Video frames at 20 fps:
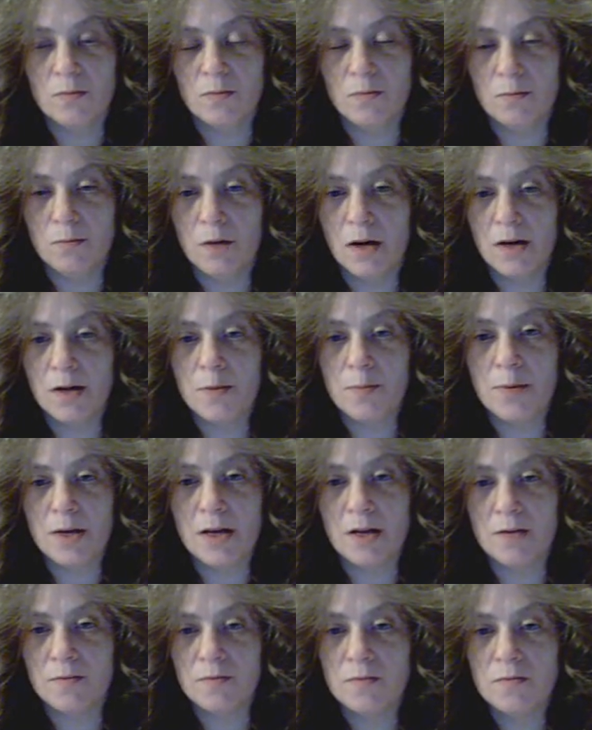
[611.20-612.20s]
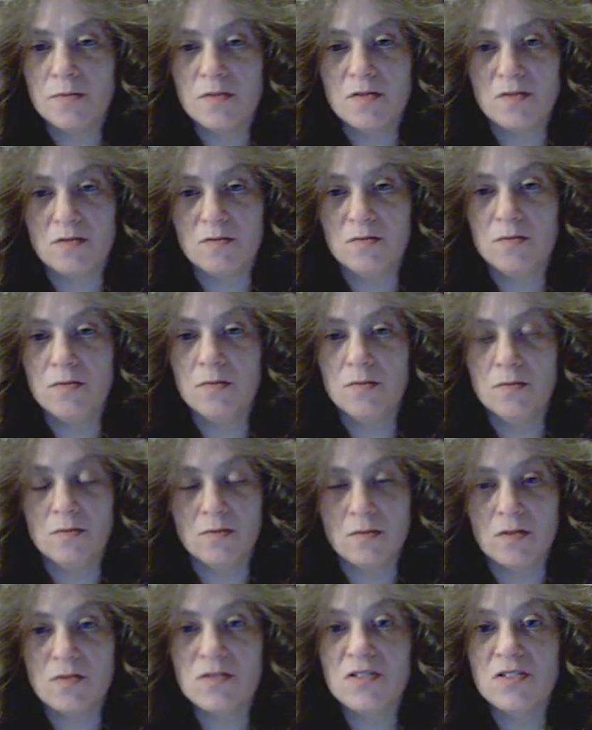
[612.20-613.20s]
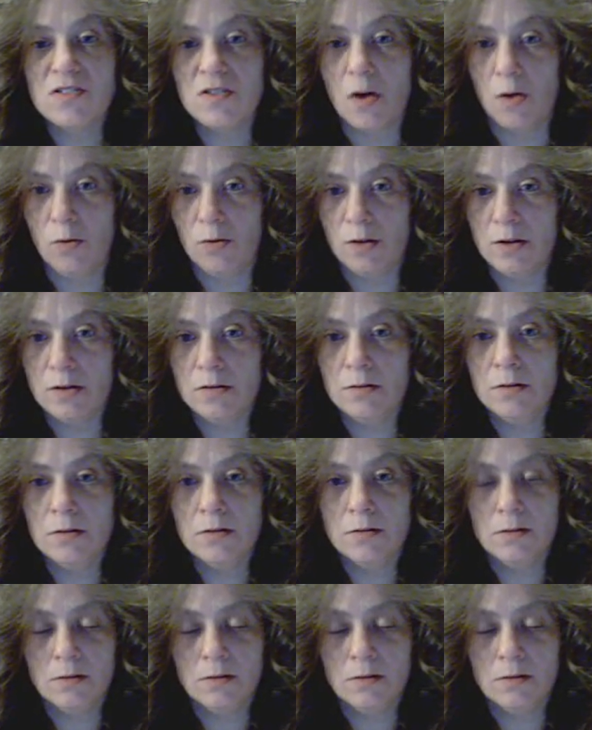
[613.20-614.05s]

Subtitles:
money being stolen